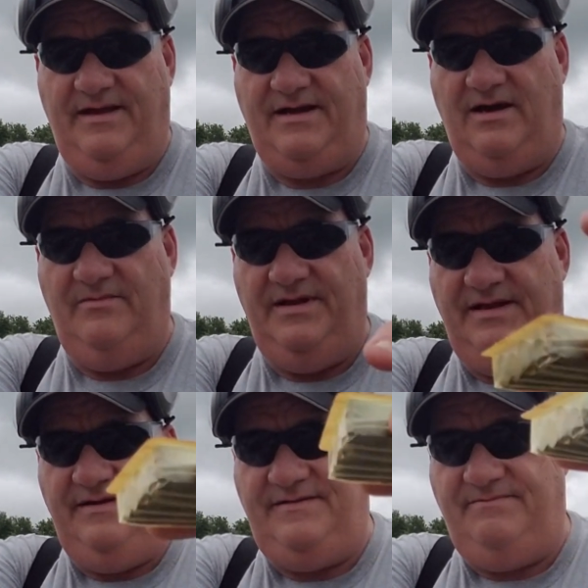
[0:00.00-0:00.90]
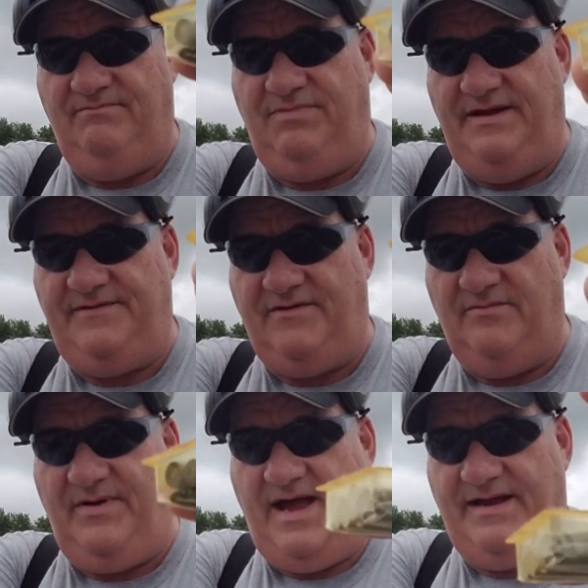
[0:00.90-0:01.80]
it come in these blister
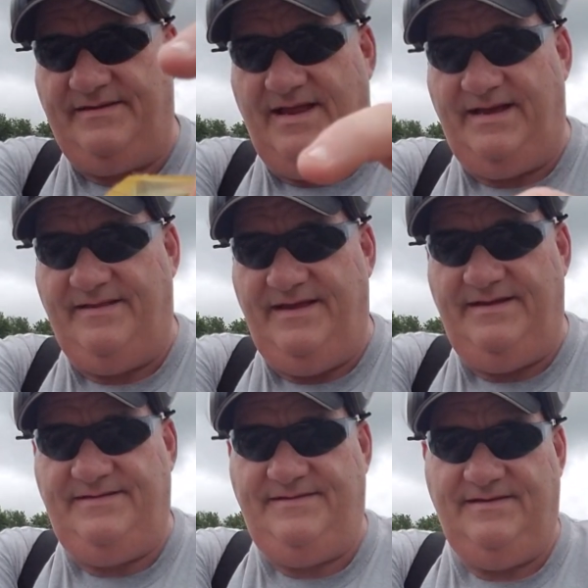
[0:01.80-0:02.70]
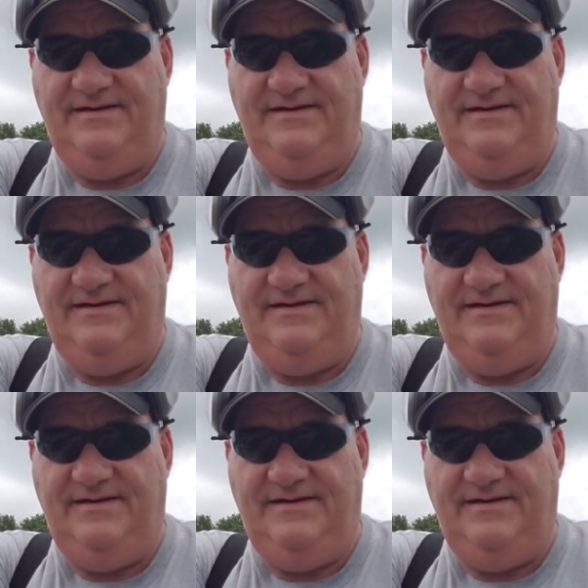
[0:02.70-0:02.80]
packs like this.